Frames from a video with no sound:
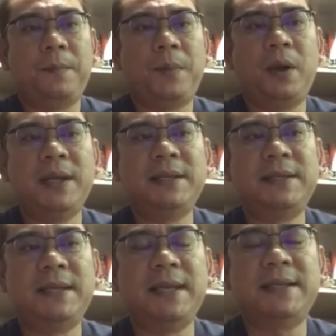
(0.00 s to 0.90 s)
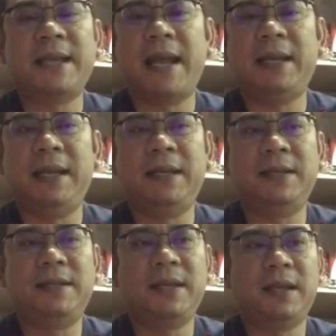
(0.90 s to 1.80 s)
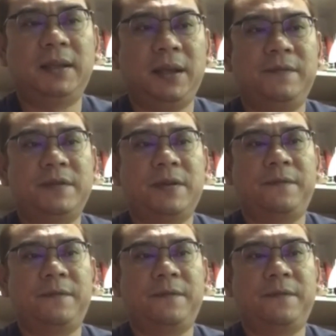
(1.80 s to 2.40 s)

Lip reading: policies and initiatives